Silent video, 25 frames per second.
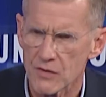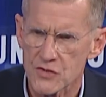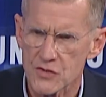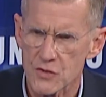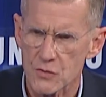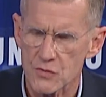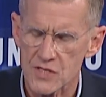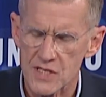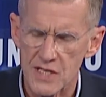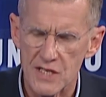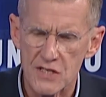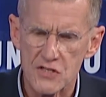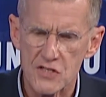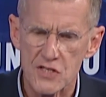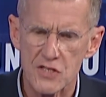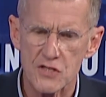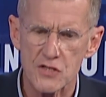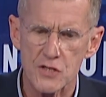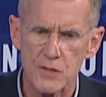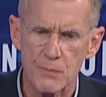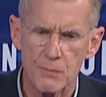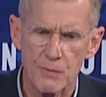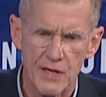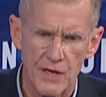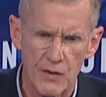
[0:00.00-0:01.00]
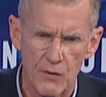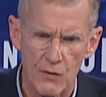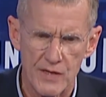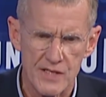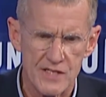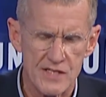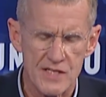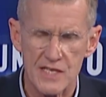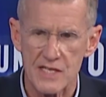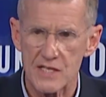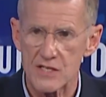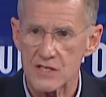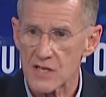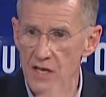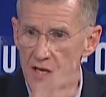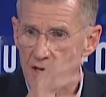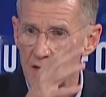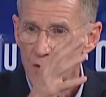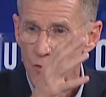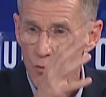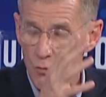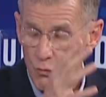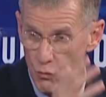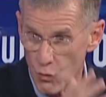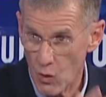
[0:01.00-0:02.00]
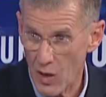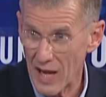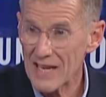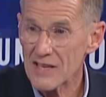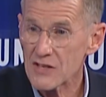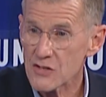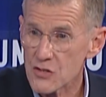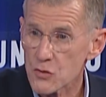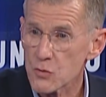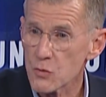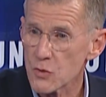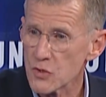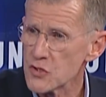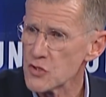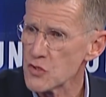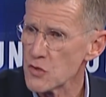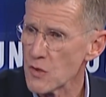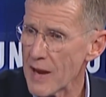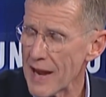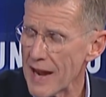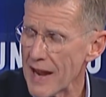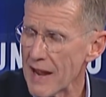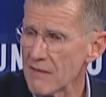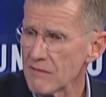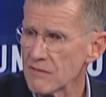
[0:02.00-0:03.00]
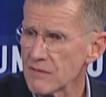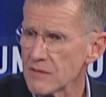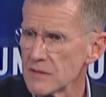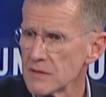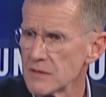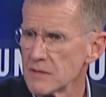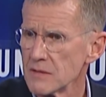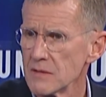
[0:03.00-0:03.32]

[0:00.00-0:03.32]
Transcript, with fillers: And so citizenship carries these rights, which you have,